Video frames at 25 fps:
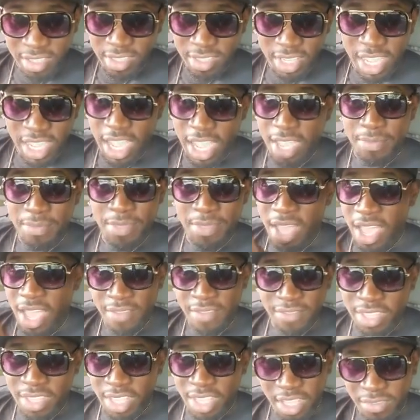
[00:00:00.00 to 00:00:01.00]
People wanna
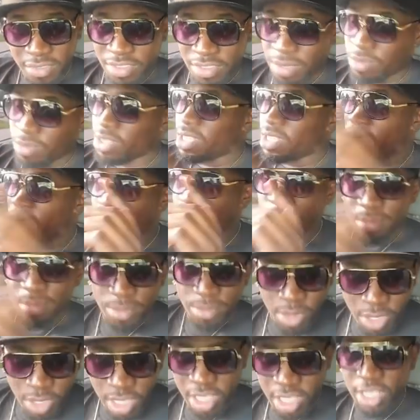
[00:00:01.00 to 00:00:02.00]
tell me if I'm right or
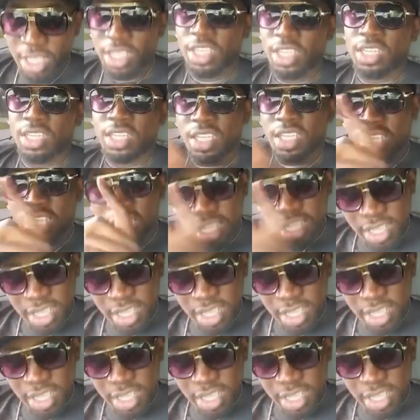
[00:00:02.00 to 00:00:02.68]
I'm wrong.